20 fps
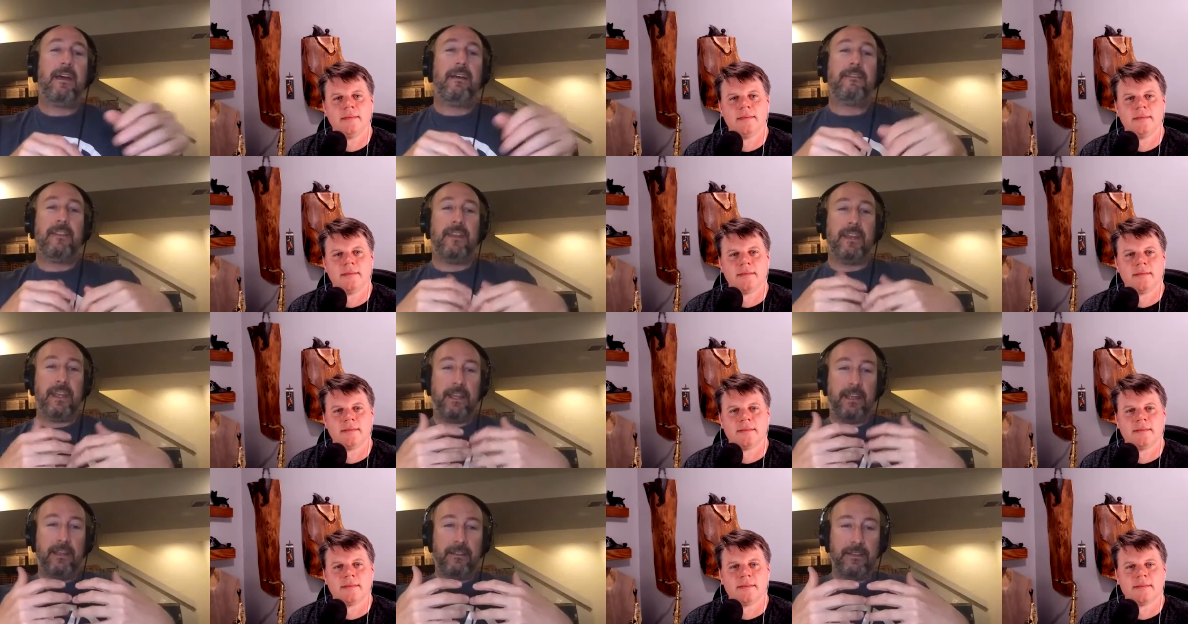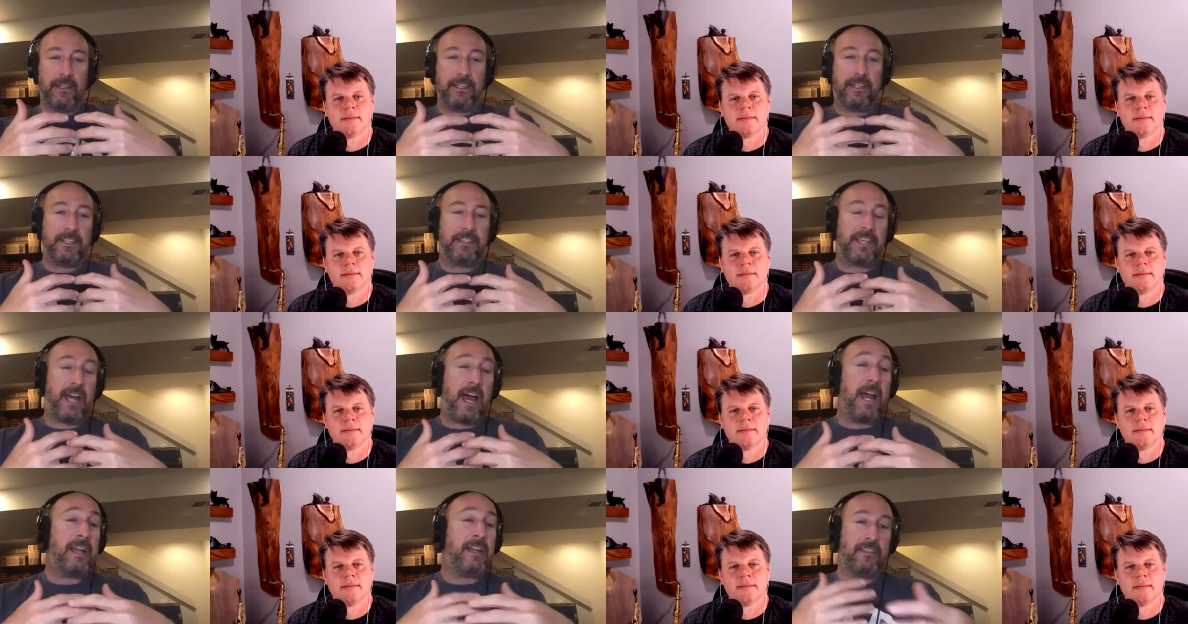Speaker 1: the the
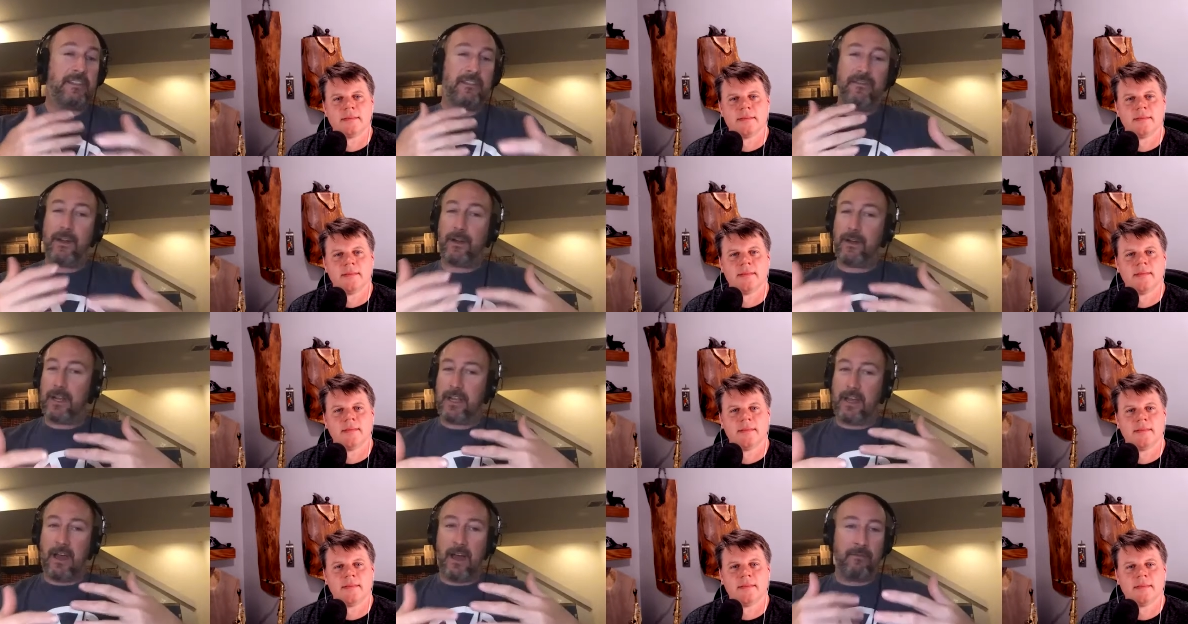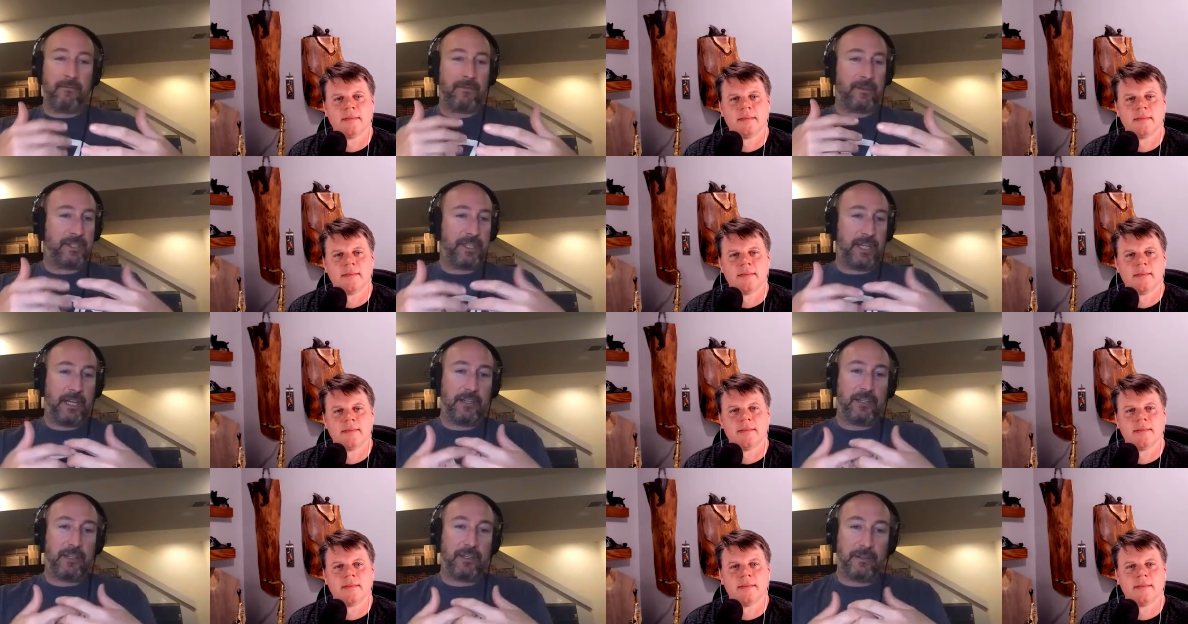design is very
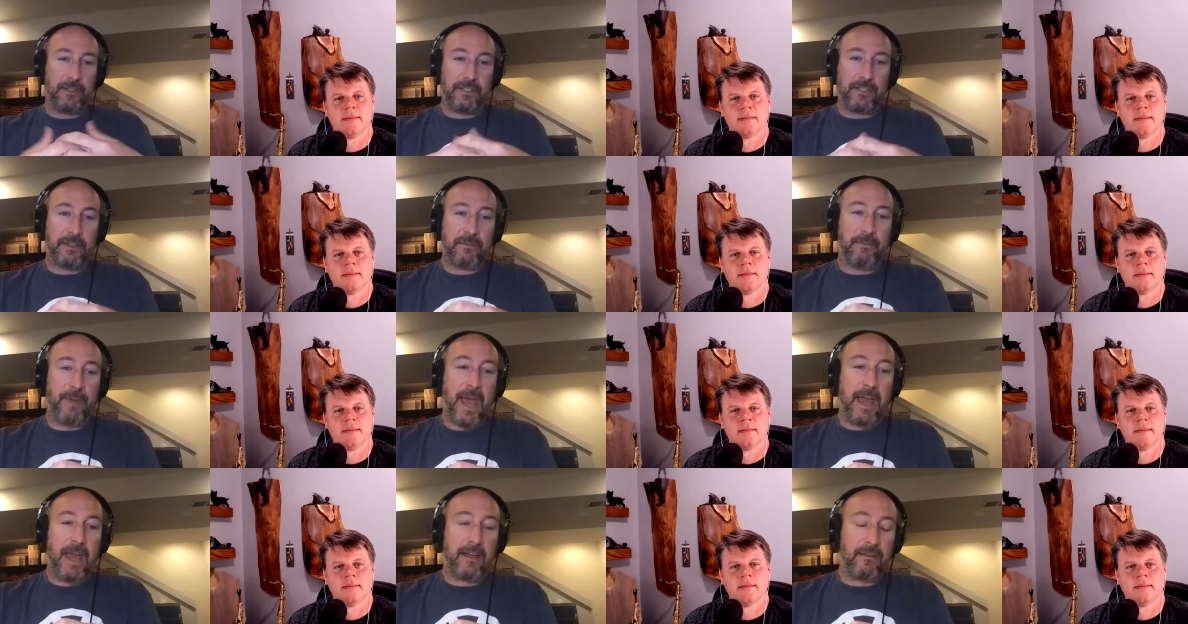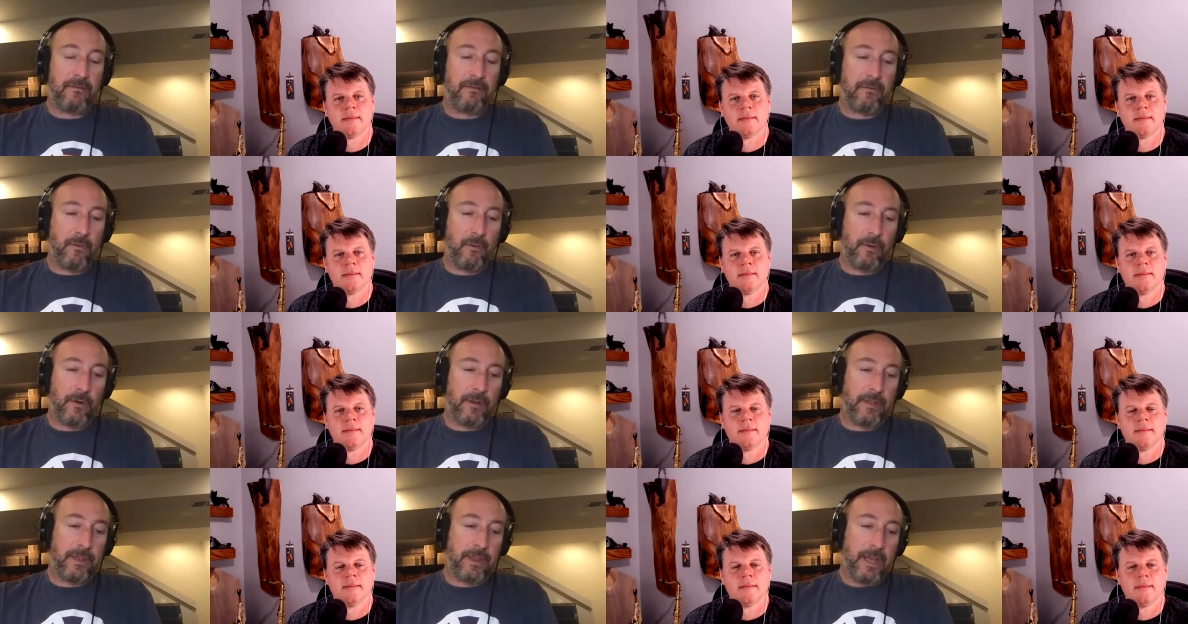conversational it's a back and
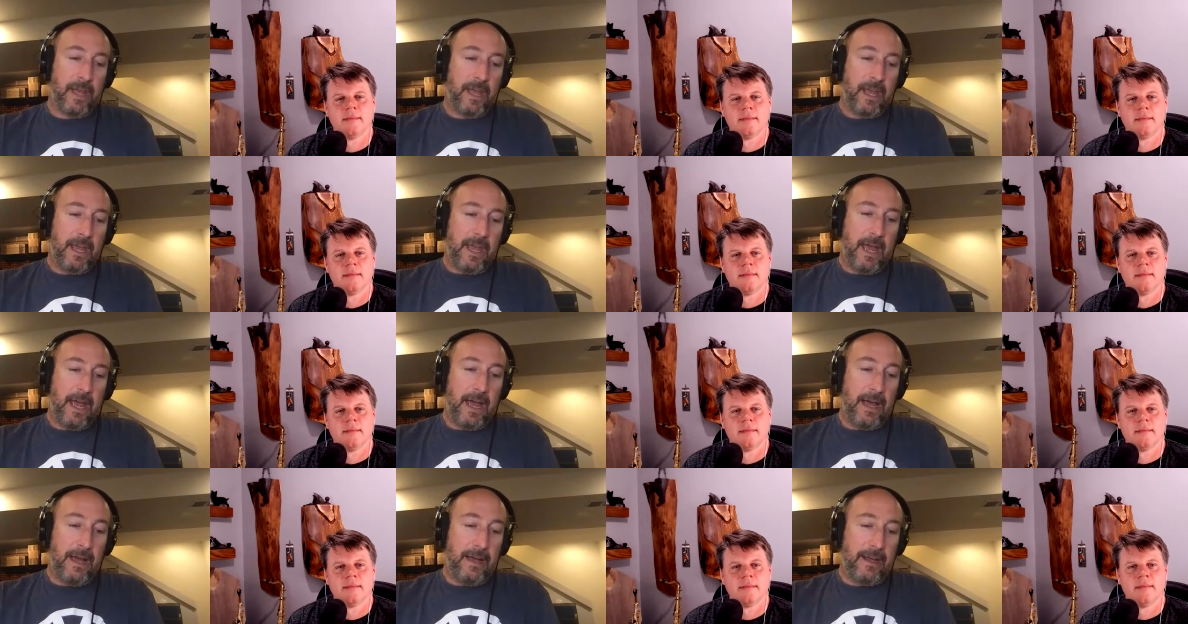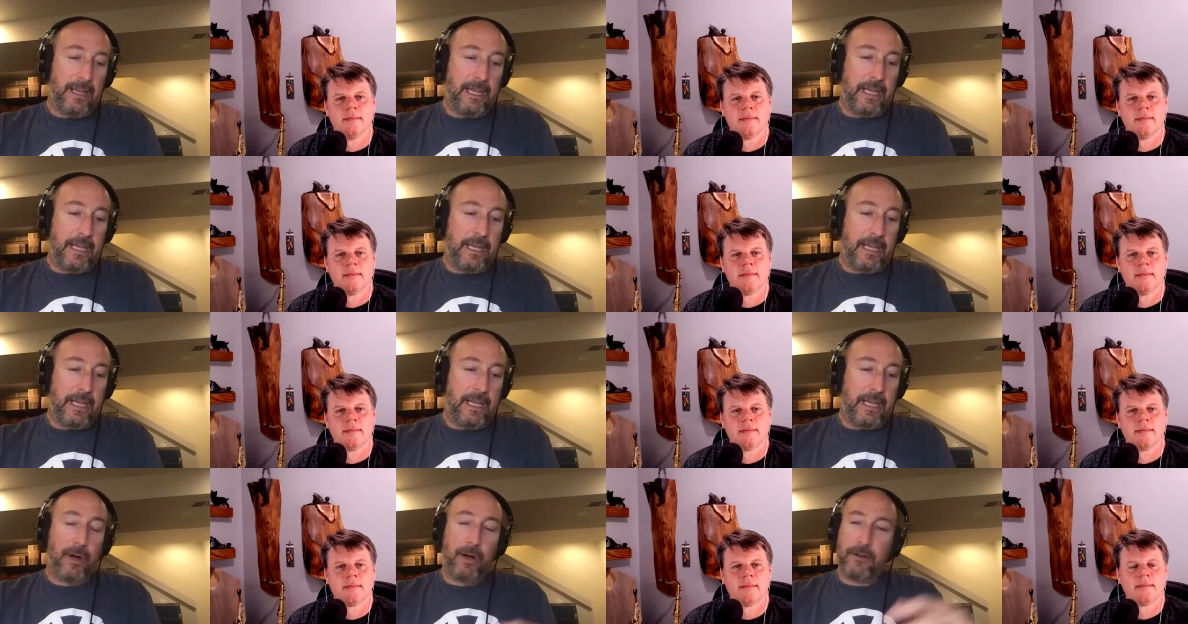forth uh,
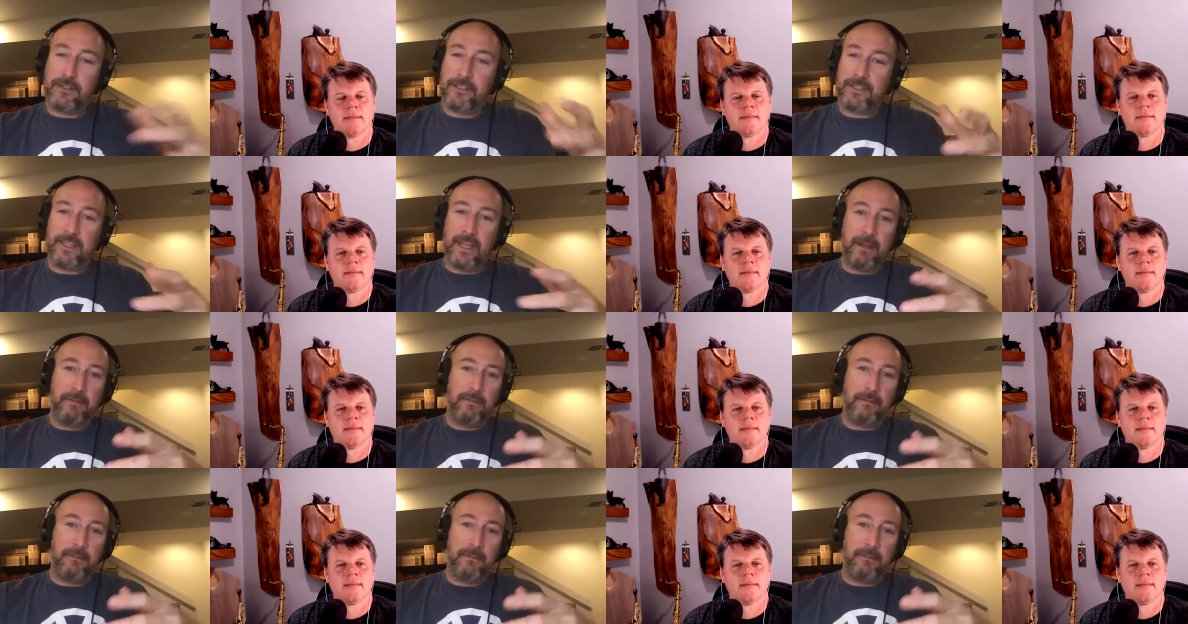equal parts them